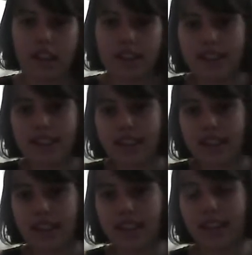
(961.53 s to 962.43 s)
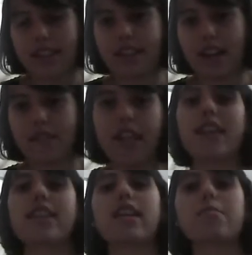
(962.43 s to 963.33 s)
it's definitely,
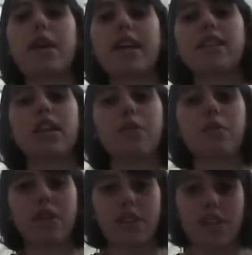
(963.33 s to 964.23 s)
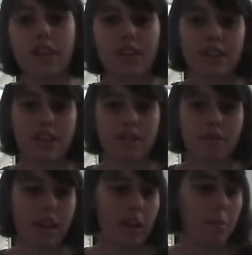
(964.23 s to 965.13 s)
I think, a painting worth
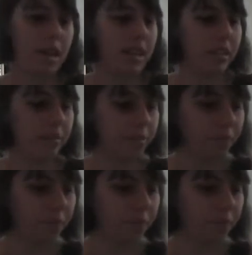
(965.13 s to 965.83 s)
recommending.